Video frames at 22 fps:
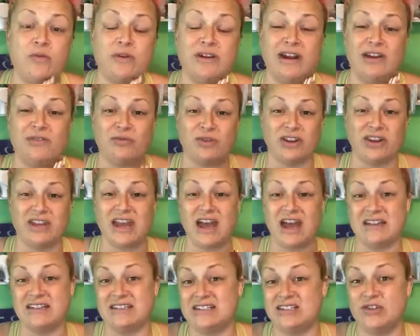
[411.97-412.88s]
when I really
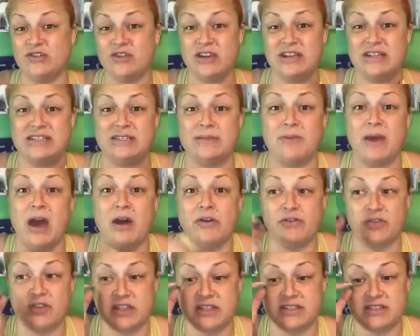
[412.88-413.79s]
got serious
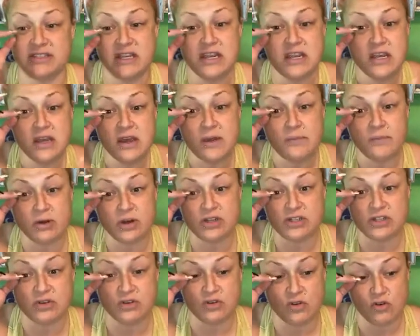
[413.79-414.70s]
about this
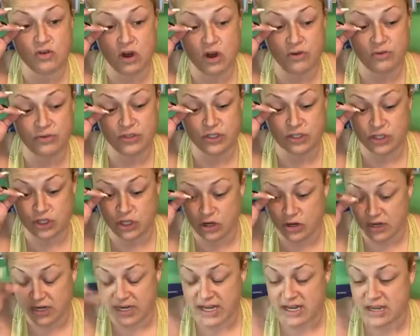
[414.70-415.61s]
personal growth
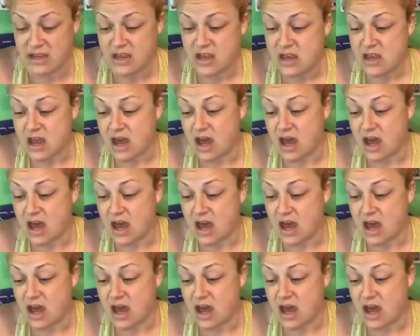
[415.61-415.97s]
journey,